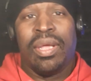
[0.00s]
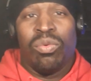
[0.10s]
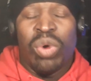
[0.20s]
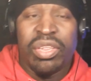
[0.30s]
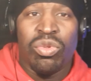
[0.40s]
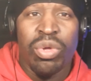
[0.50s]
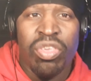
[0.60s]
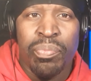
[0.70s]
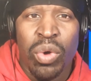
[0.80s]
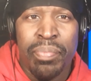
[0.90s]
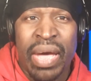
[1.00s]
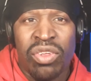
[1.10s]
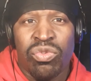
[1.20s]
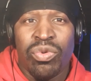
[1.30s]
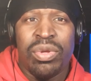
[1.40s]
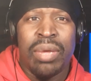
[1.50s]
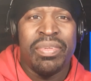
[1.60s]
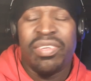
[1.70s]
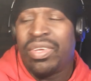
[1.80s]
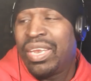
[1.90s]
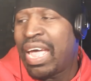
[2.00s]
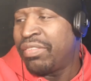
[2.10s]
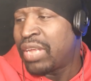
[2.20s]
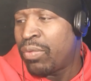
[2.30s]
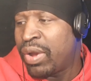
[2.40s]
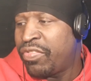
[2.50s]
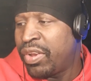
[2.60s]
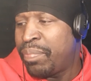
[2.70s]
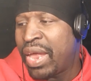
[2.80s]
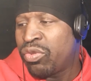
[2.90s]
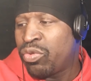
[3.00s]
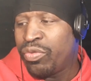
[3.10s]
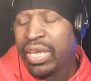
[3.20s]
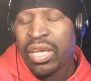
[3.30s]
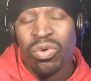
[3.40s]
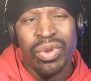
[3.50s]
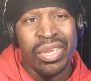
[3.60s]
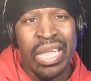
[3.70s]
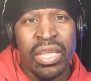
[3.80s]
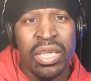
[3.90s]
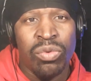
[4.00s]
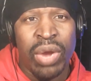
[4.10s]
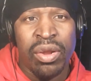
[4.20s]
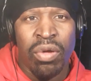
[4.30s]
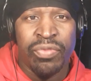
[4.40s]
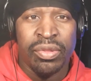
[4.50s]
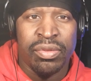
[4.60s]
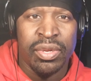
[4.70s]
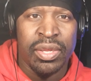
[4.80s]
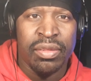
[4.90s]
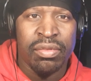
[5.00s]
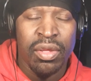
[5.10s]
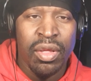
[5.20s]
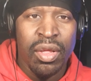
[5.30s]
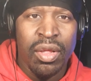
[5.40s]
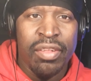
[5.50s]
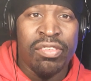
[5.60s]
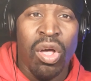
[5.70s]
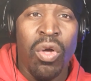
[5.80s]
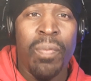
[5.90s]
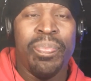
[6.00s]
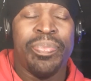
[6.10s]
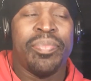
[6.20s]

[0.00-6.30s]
What it do is your boy Battle Truth coming to you live and direct from the Battle Truth headquarters. Let's get right off into this. So,